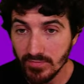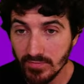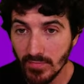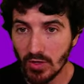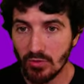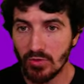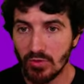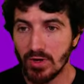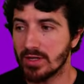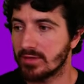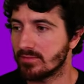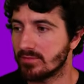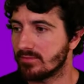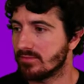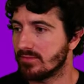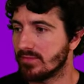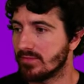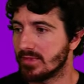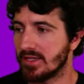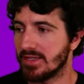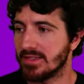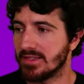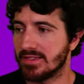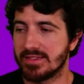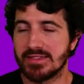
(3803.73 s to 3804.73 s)
right,
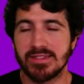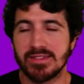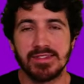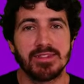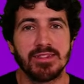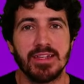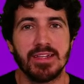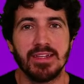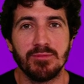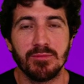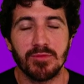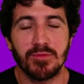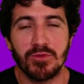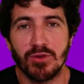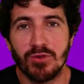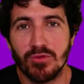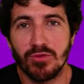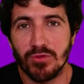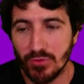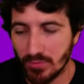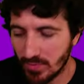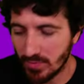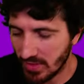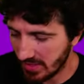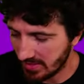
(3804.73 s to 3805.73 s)
it's time to go
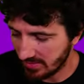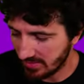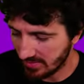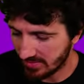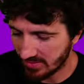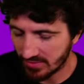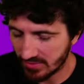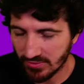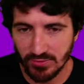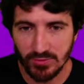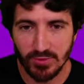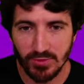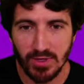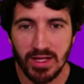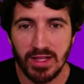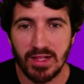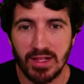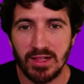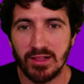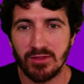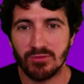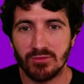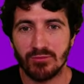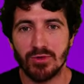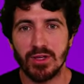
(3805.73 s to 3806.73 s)
for me. So
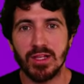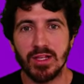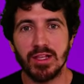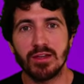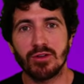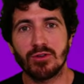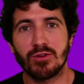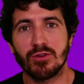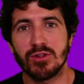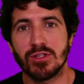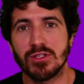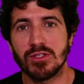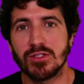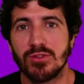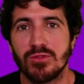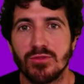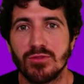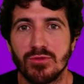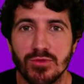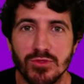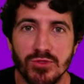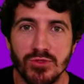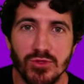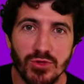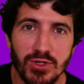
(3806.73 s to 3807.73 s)
I'll really encourage you
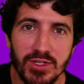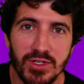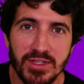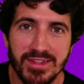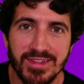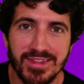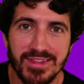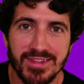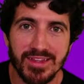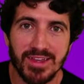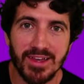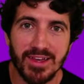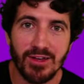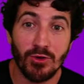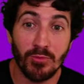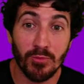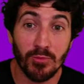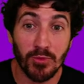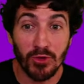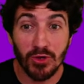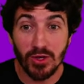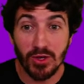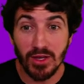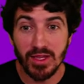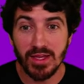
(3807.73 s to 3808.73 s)
to join the
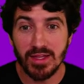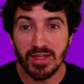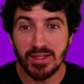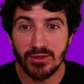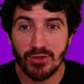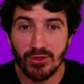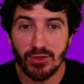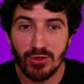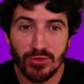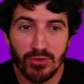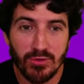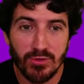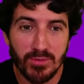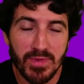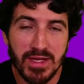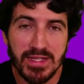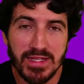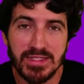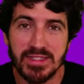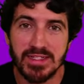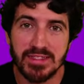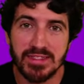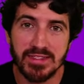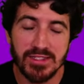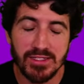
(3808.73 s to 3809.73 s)
community at None of the
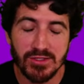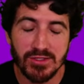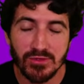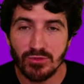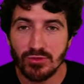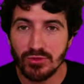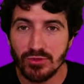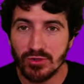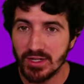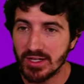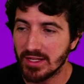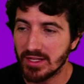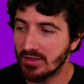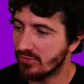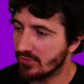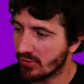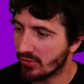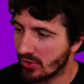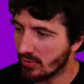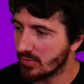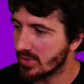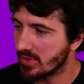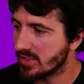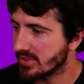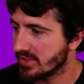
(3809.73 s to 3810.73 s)
Masters Discord. Leave
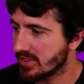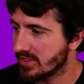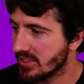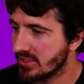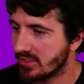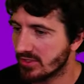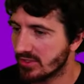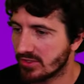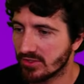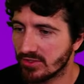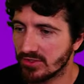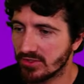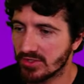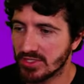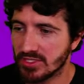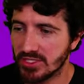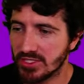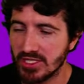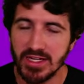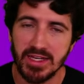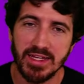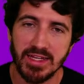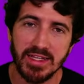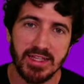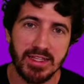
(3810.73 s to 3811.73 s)
comments here on the
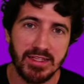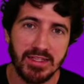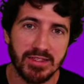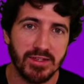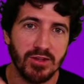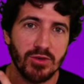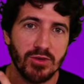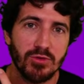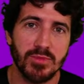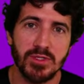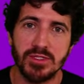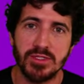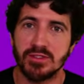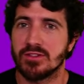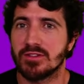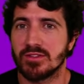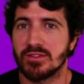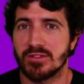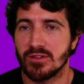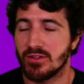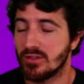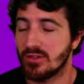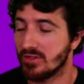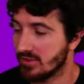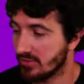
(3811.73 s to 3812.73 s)
chat, leave
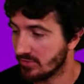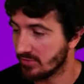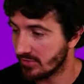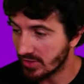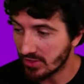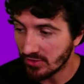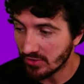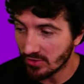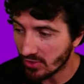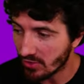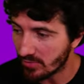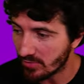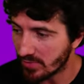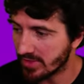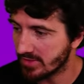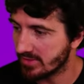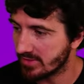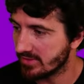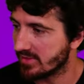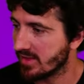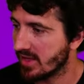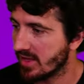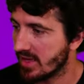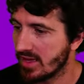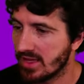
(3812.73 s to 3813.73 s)
comments on the video
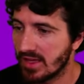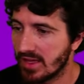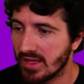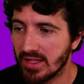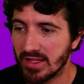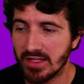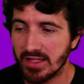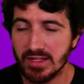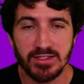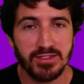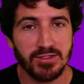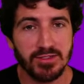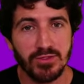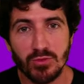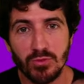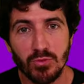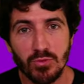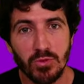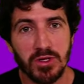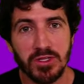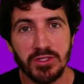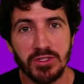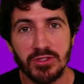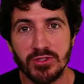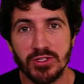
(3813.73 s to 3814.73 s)
comments. Let us know
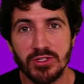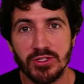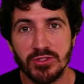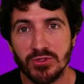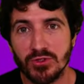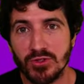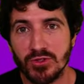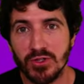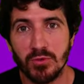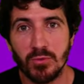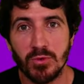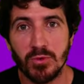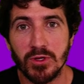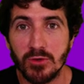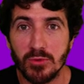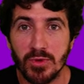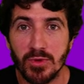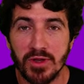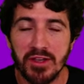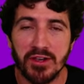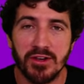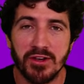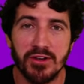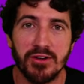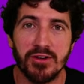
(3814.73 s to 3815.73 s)
what you're enjoying, what you
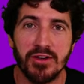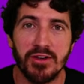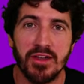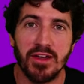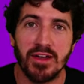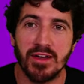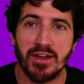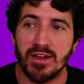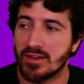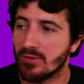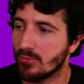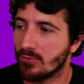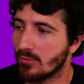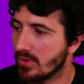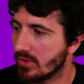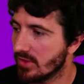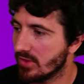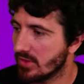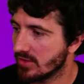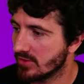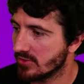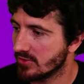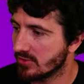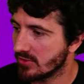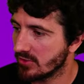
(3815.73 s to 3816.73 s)
want to learn, and what
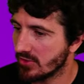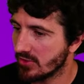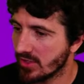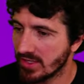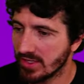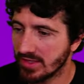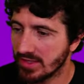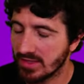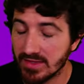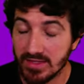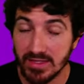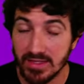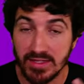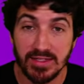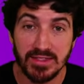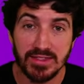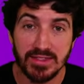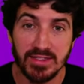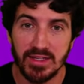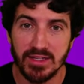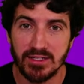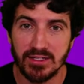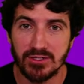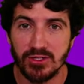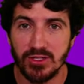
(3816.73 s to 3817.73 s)
things you're looking at.
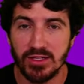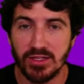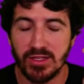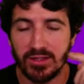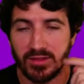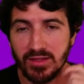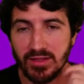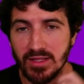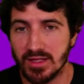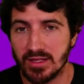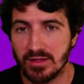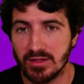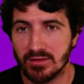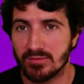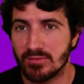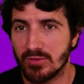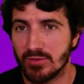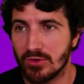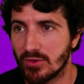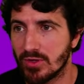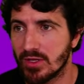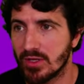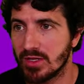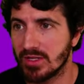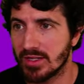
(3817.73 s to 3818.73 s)
This actually, like
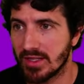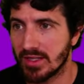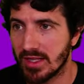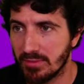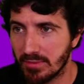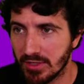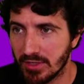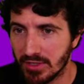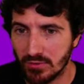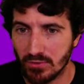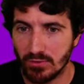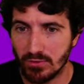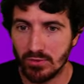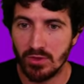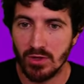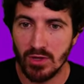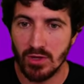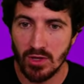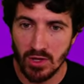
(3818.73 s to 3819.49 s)
looking at Llama 2,